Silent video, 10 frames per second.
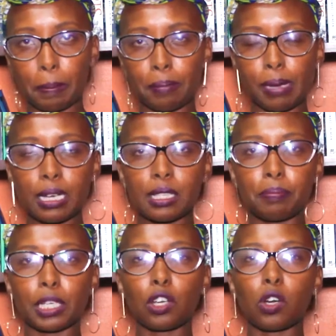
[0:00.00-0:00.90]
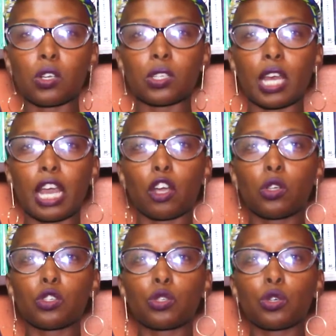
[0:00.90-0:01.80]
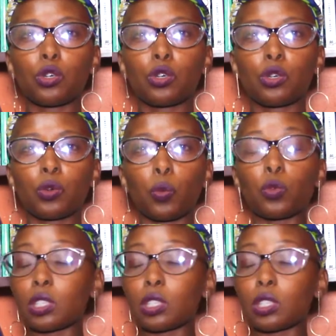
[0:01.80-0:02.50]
paperbacks, because I also,